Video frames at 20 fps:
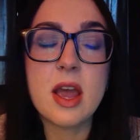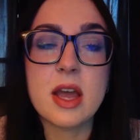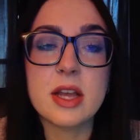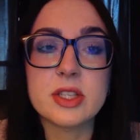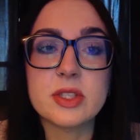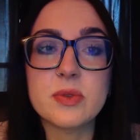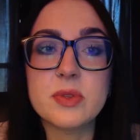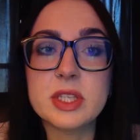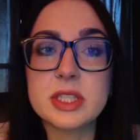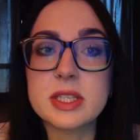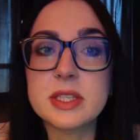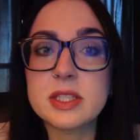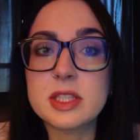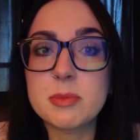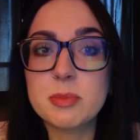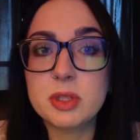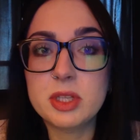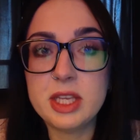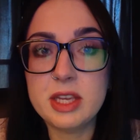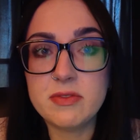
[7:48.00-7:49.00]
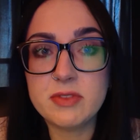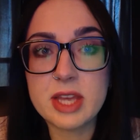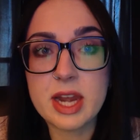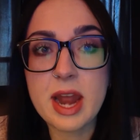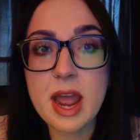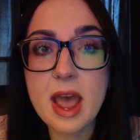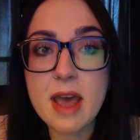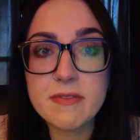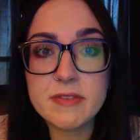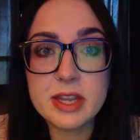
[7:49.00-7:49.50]
So this is the belief that
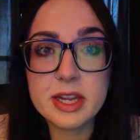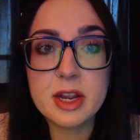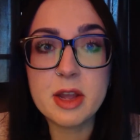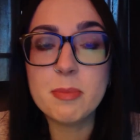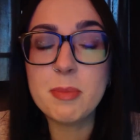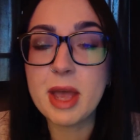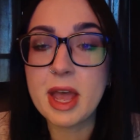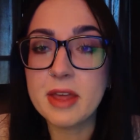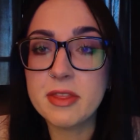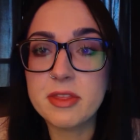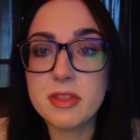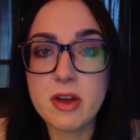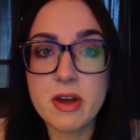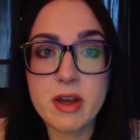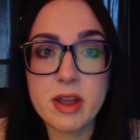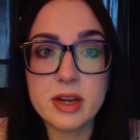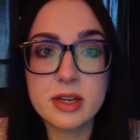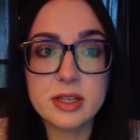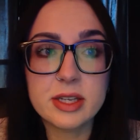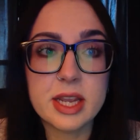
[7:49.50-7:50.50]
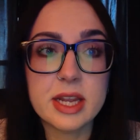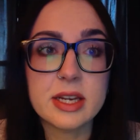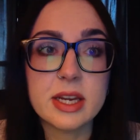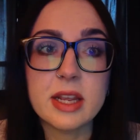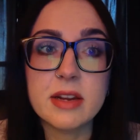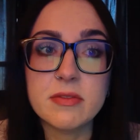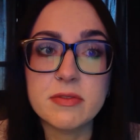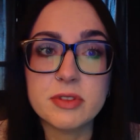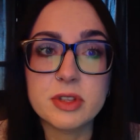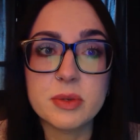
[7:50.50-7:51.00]
having a bad thought can
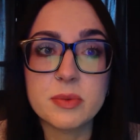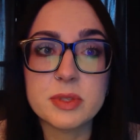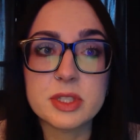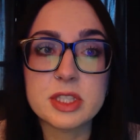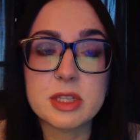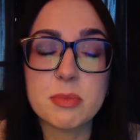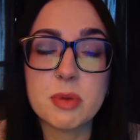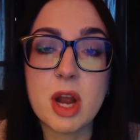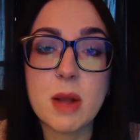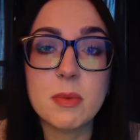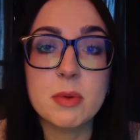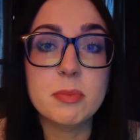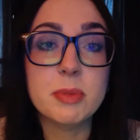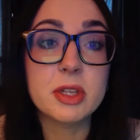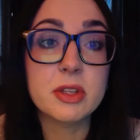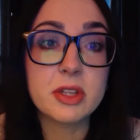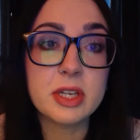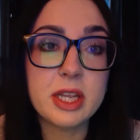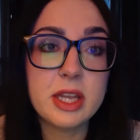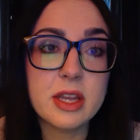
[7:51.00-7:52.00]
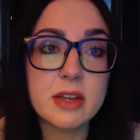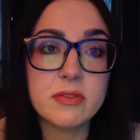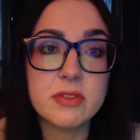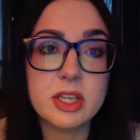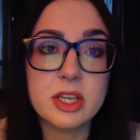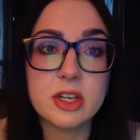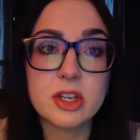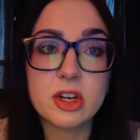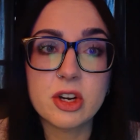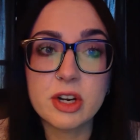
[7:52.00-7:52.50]
influence the probability of
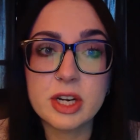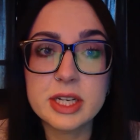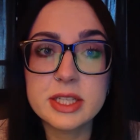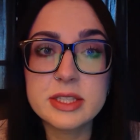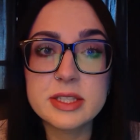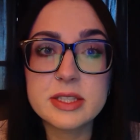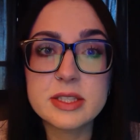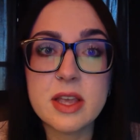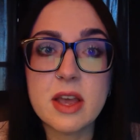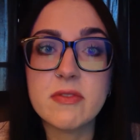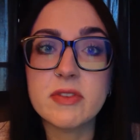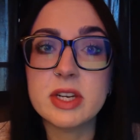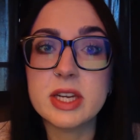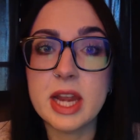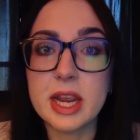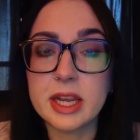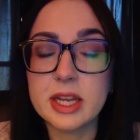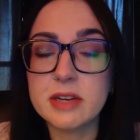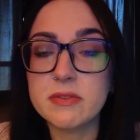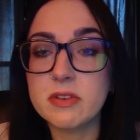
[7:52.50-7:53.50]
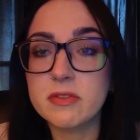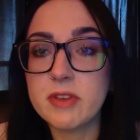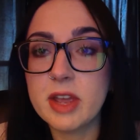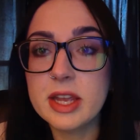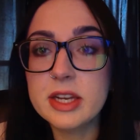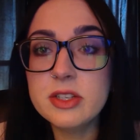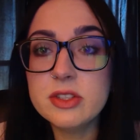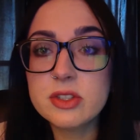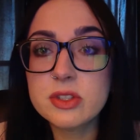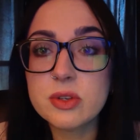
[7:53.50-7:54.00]
the occurrence of a negative
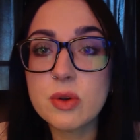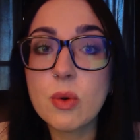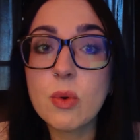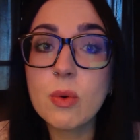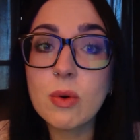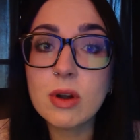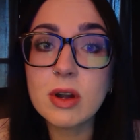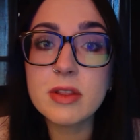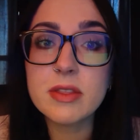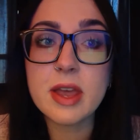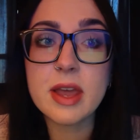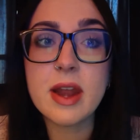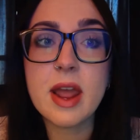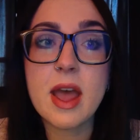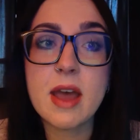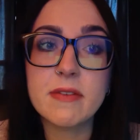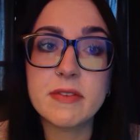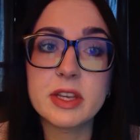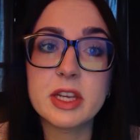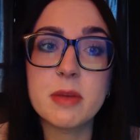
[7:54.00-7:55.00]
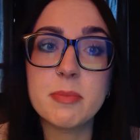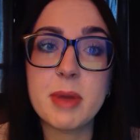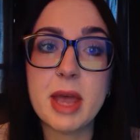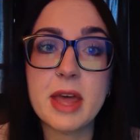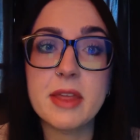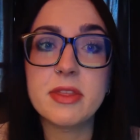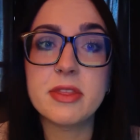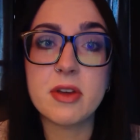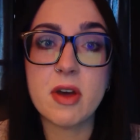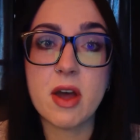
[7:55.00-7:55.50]
event, or that having a
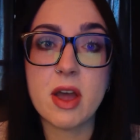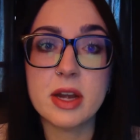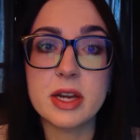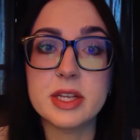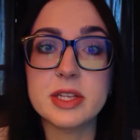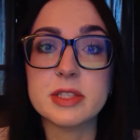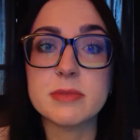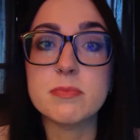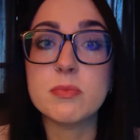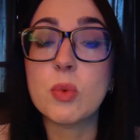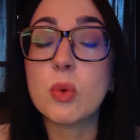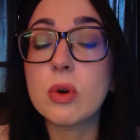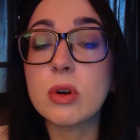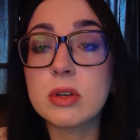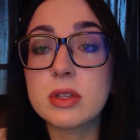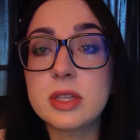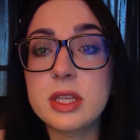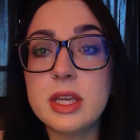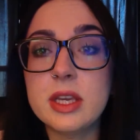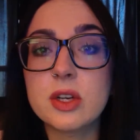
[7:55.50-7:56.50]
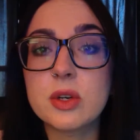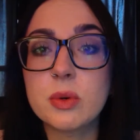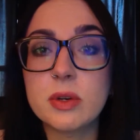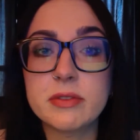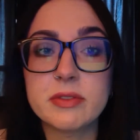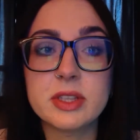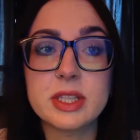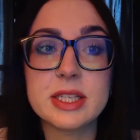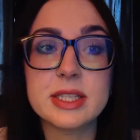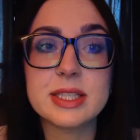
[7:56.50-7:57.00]
bad thought is morally
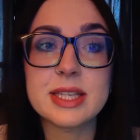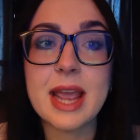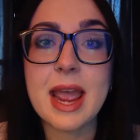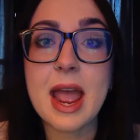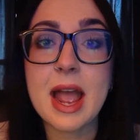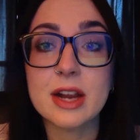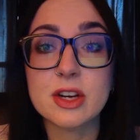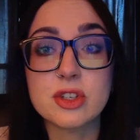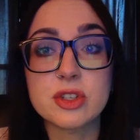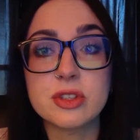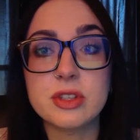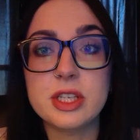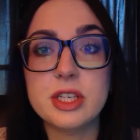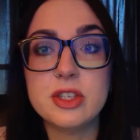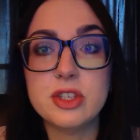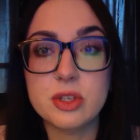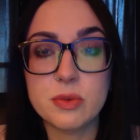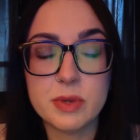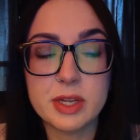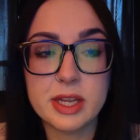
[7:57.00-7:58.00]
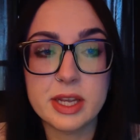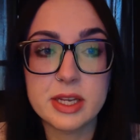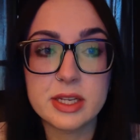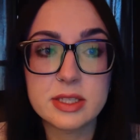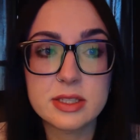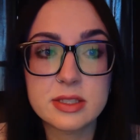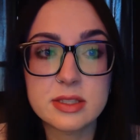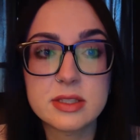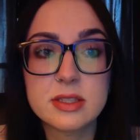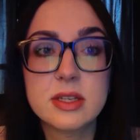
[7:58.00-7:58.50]
equivalent to actually doing
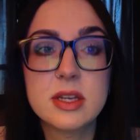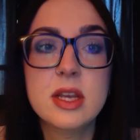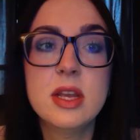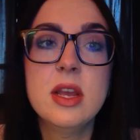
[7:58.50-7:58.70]
it.